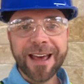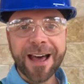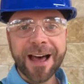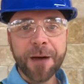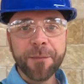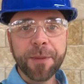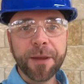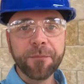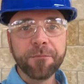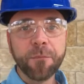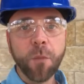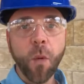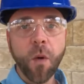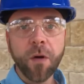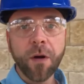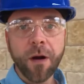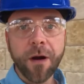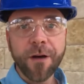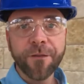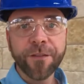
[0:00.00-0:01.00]
But
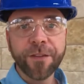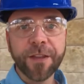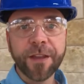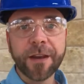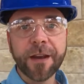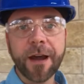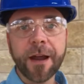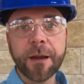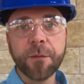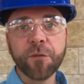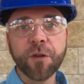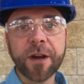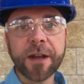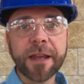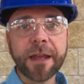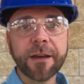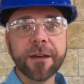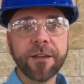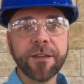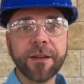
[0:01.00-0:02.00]
more often than not, I'm
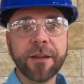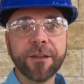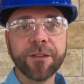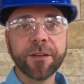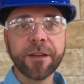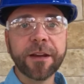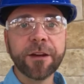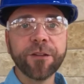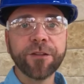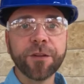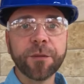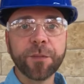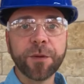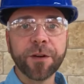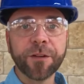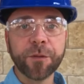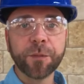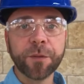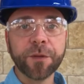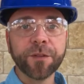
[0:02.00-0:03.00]
running into these leadership
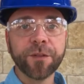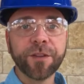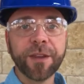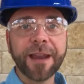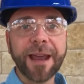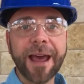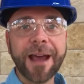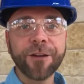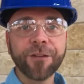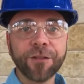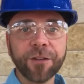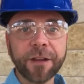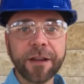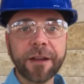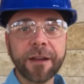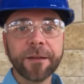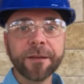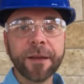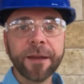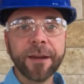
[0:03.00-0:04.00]
principles that
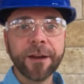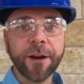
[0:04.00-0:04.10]
actually